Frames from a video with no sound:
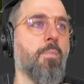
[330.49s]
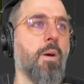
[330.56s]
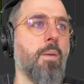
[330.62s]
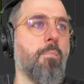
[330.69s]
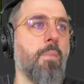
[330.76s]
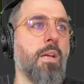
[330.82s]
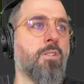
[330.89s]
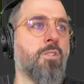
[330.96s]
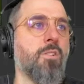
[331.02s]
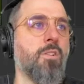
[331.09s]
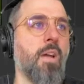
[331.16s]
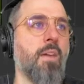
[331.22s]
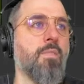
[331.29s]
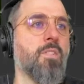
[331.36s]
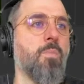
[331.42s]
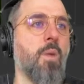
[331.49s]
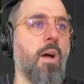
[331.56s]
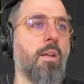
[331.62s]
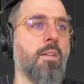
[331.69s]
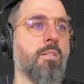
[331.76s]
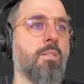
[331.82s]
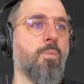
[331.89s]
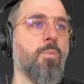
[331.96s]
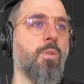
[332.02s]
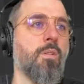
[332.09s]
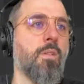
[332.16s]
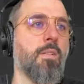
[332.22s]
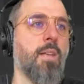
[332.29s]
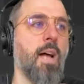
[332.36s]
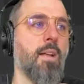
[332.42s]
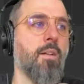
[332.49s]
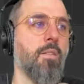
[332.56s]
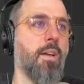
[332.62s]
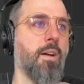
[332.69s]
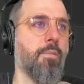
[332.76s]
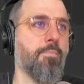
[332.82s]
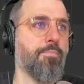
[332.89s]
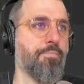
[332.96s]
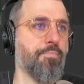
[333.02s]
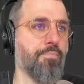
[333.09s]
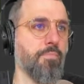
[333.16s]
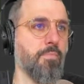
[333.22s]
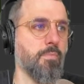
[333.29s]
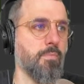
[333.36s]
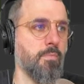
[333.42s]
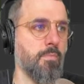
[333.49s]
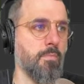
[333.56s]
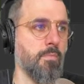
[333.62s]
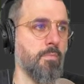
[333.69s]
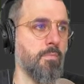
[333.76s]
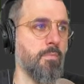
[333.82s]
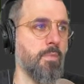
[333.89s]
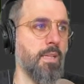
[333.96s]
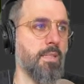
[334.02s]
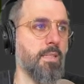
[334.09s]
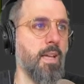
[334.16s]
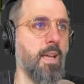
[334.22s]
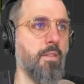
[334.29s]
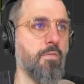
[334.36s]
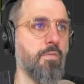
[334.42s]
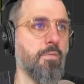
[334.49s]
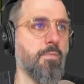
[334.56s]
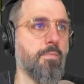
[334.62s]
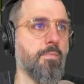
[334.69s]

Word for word: but make sure you have spotting somewhere in the title there. Hit save.